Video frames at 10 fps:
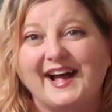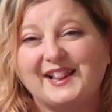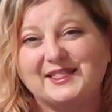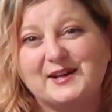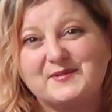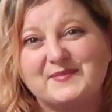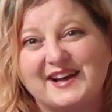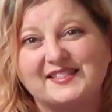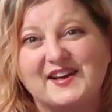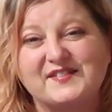Hello
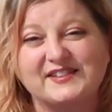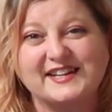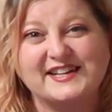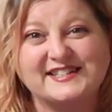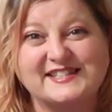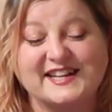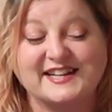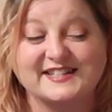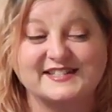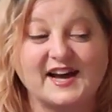my lovelies, it
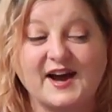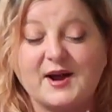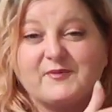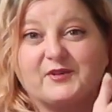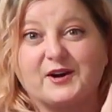is time for